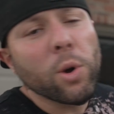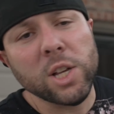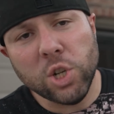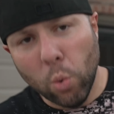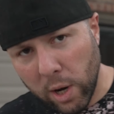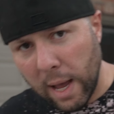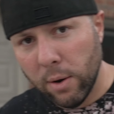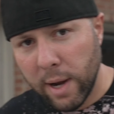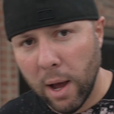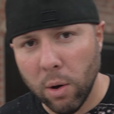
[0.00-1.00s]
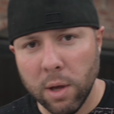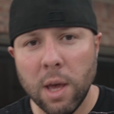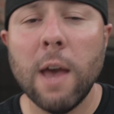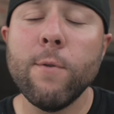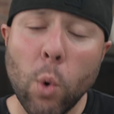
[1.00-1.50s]
catch a workout now.
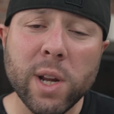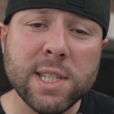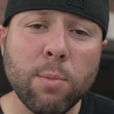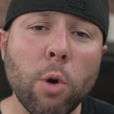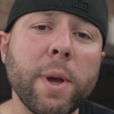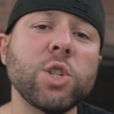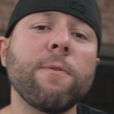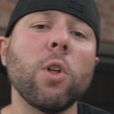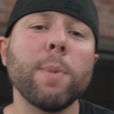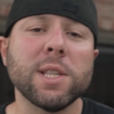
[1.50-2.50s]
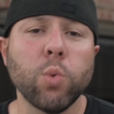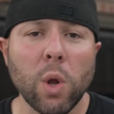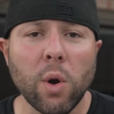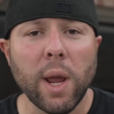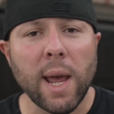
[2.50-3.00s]
If you want to see more, make sure you follow me on
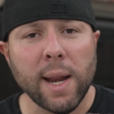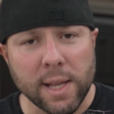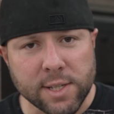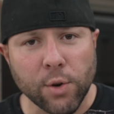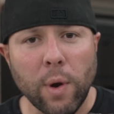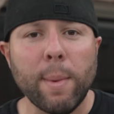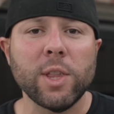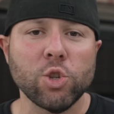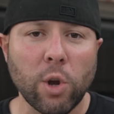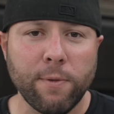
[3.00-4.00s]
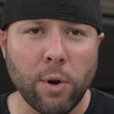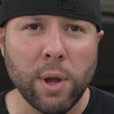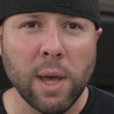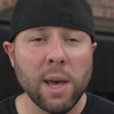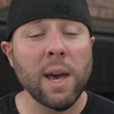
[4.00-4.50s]
Twitter and Instagram at DetroitFury.